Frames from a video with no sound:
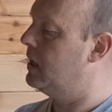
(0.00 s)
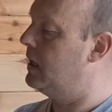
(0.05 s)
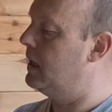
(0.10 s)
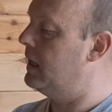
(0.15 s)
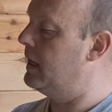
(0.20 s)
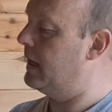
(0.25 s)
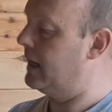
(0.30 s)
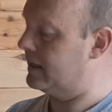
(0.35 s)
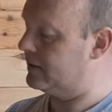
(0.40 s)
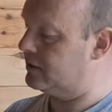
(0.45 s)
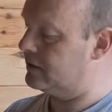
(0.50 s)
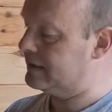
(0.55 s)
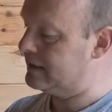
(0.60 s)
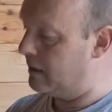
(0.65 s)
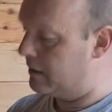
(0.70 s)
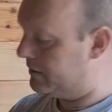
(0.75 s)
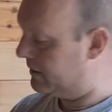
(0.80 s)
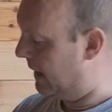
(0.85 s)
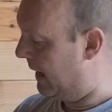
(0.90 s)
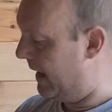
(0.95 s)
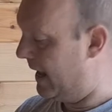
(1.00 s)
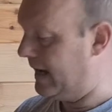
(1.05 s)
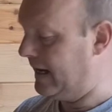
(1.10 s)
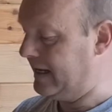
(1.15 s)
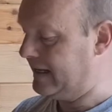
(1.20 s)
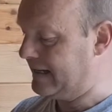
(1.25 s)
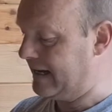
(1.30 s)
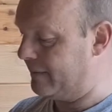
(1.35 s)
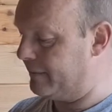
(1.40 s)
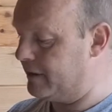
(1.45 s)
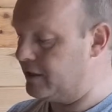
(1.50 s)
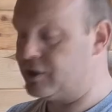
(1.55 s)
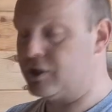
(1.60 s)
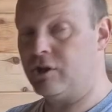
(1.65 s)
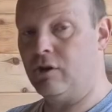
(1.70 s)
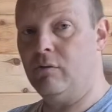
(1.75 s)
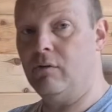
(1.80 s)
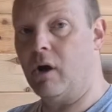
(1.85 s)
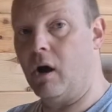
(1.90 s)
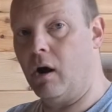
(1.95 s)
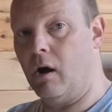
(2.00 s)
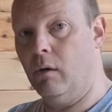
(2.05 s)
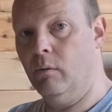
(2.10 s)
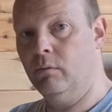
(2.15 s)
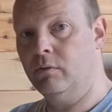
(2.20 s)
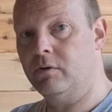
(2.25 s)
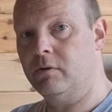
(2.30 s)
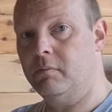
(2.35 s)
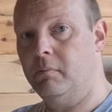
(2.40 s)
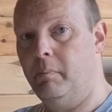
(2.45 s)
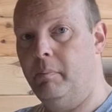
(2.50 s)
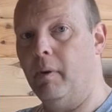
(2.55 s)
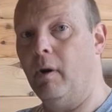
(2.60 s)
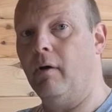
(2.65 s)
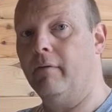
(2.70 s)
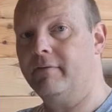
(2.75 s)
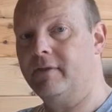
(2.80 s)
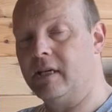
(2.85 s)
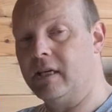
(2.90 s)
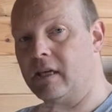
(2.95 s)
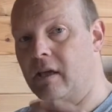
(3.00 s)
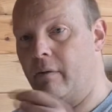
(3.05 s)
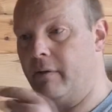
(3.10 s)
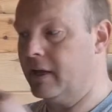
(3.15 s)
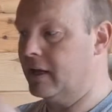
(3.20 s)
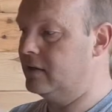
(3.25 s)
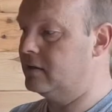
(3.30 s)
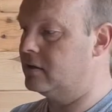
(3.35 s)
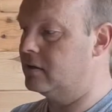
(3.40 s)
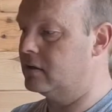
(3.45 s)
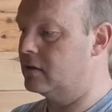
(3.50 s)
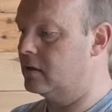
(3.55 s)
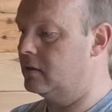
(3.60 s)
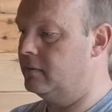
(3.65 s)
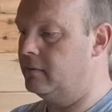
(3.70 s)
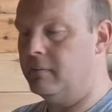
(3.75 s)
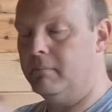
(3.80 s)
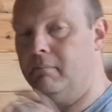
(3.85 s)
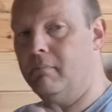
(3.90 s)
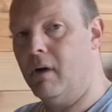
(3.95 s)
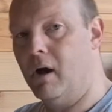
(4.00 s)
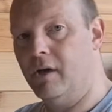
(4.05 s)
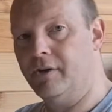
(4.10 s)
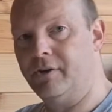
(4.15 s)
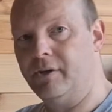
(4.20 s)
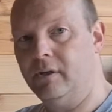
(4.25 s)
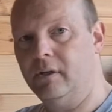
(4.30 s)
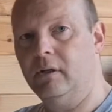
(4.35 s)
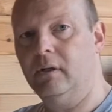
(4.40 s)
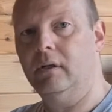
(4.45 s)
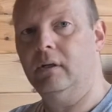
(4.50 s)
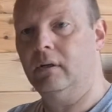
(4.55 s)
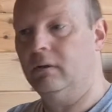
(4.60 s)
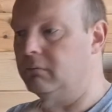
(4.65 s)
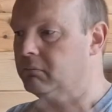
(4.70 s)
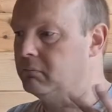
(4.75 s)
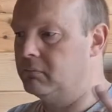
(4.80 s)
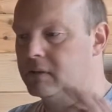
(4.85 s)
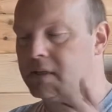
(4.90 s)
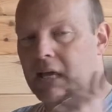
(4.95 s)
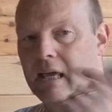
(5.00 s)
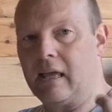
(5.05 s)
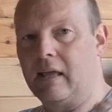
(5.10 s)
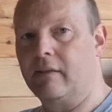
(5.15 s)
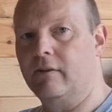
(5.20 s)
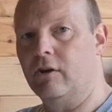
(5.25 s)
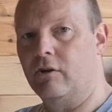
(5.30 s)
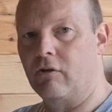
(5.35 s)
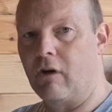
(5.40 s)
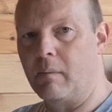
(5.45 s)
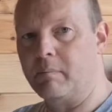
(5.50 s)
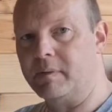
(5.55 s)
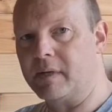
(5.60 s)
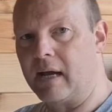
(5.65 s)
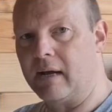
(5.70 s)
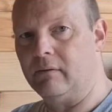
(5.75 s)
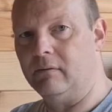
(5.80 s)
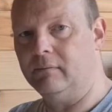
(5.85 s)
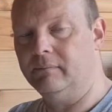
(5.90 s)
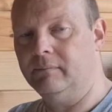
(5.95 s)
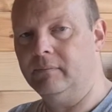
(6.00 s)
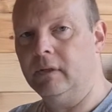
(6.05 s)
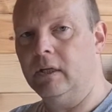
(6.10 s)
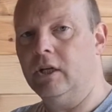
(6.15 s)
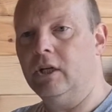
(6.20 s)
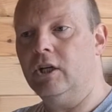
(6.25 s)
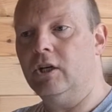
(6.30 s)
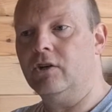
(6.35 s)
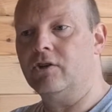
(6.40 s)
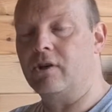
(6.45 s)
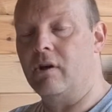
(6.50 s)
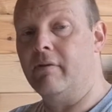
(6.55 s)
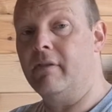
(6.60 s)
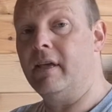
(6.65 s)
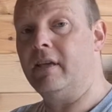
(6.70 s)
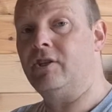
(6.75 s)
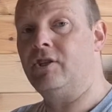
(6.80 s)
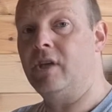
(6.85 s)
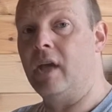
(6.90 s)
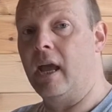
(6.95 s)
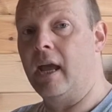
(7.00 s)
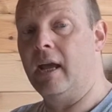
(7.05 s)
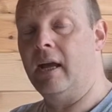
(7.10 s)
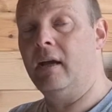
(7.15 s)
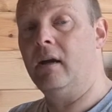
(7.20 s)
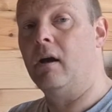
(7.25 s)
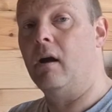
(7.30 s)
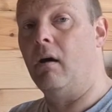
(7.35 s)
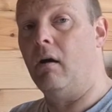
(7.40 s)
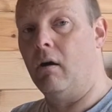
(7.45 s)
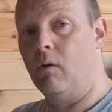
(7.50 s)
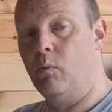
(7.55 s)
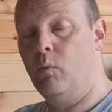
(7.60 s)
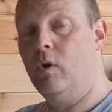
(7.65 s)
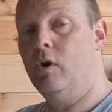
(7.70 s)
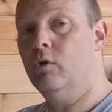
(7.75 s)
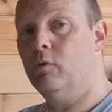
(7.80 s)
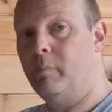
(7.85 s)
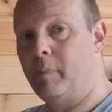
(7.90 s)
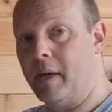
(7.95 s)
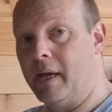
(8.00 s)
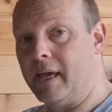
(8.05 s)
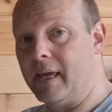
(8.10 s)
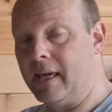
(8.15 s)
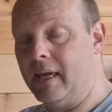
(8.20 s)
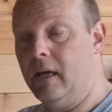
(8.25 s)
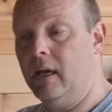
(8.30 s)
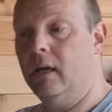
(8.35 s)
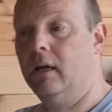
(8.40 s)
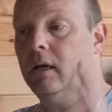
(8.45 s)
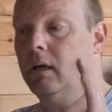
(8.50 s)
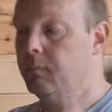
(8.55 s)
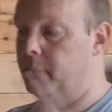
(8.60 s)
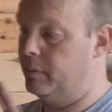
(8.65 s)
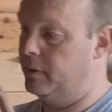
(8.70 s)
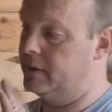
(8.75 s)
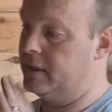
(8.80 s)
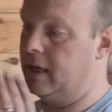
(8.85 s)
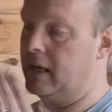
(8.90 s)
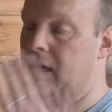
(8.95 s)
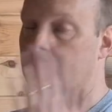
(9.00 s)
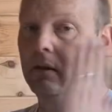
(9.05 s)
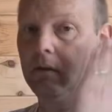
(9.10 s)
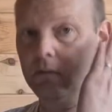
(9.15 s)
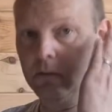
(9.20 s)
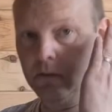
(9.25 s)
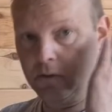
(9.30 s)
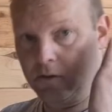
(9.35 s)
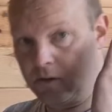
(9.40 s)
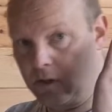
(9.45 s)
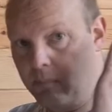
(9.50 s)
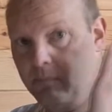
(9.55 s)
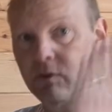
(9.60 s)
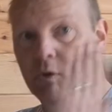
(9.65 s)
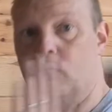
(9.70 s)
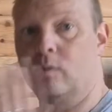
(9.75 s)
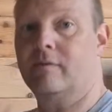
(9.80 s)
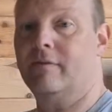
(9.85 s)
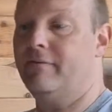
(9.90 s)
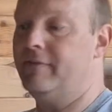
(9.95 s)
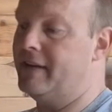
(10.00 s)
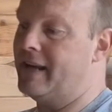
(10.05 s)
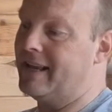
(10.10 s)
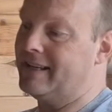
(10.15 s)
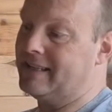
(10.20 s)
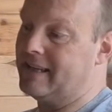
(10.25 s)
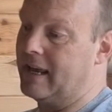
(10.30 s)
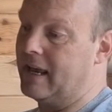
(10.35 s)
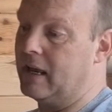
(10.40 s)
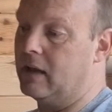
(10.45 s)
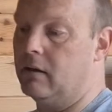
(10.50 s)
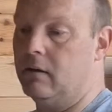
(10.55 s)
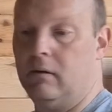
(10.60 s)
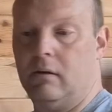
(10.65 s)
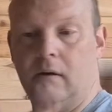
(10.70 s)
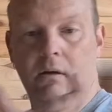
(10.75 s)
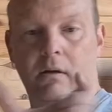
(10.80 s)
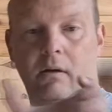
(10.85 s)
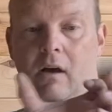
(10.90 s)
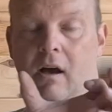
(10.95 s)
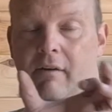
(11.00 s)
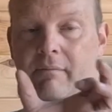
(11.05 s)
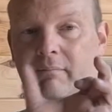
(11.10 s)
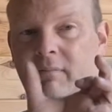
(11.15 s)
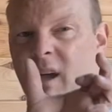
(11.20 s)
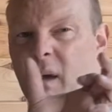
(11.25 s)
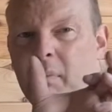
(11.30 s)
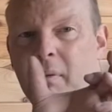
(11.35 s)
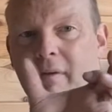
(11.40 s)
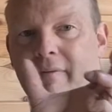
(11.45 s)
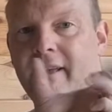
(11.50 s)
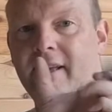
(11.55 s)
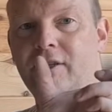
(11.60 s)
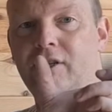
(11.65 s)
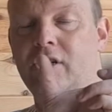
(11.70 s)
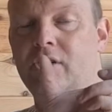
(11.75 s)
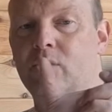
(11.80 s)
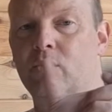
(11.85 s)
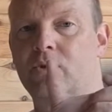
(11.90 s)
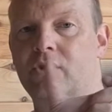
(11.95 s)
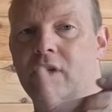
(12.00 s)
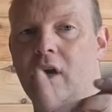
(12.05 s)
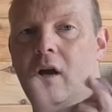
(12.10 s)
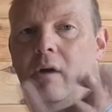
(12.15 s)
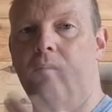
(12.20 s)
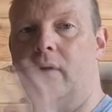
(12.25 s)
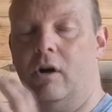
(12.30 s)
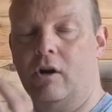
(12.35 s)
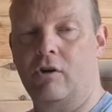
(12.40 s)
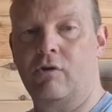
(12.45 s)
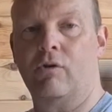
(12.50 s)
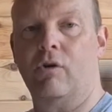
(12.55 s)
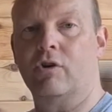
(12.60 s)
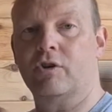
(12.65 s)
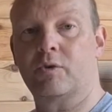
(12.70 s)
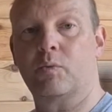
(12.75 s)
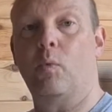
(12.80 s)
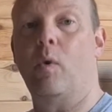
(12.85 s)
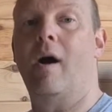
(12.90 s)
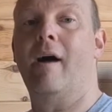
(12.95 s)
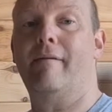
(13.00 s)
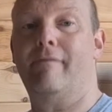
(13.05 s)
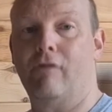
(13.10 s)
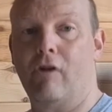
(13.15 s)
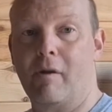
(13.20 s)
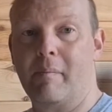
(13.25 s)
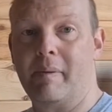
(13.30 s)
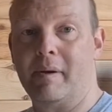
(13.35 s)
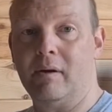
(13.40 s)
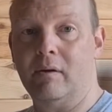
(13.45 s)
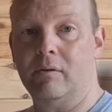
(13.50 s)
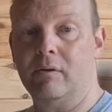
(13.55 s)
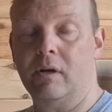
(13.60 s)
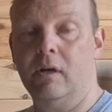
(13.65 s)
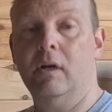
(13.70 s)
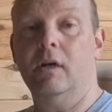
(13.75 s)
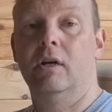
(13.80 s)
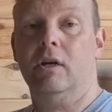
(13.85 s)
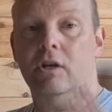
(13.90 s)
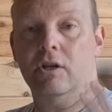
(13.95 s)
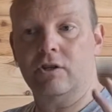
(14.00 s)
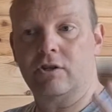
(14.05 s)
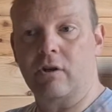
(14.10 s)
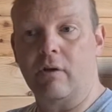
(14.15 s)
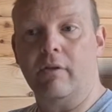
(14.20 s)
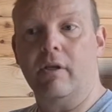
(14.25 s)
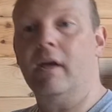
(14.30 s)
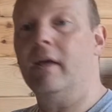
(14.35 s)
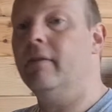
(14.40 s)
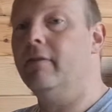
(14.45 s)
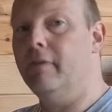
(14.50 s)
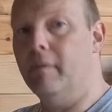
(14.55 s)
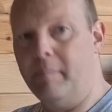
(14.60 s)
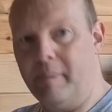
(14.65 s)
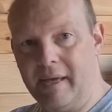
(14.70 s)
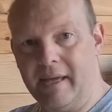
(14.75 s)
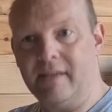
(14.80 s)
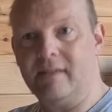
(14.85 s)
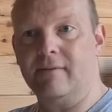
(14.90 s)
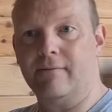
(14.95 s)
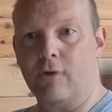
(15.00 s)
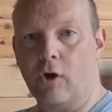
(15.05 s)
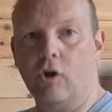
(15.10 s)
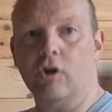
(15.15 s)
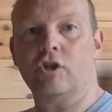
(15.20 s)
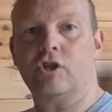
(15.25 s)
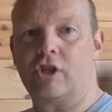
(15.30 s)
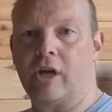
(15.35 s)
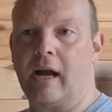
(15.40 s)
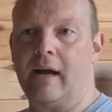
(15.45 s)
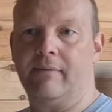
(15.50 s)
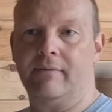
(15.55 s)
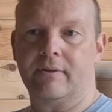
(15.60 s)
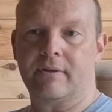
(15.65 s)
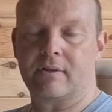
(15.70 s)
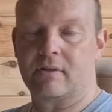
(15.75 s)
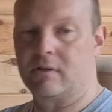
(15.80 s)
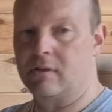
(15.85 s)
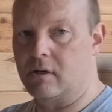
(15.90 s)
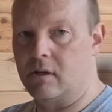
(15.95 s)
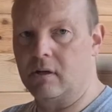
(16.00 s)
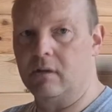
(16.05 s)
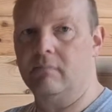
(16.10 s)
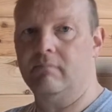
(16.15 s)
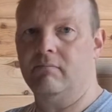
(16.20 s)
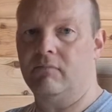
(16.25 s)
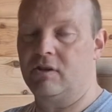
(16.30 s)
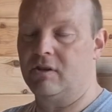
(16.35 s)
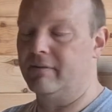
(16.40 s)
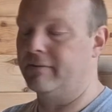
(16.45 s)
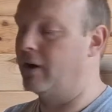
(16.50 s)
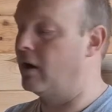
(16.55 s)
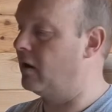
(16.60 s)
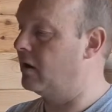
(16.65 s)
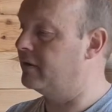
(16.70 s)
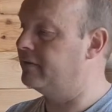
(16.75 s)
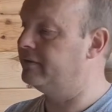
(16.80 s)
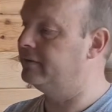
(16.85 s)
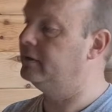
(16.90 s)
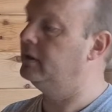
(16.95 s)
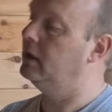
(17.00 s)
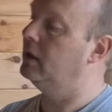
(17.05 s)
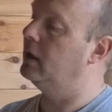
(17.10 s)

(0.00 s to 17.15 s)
It hasn't done any damage to the holes, but obviously going into the mud, taking the grubs out. So this year I will be putting some sort of netting a couple of inches or so across whatever I build, so that the bees have got a chance to survive.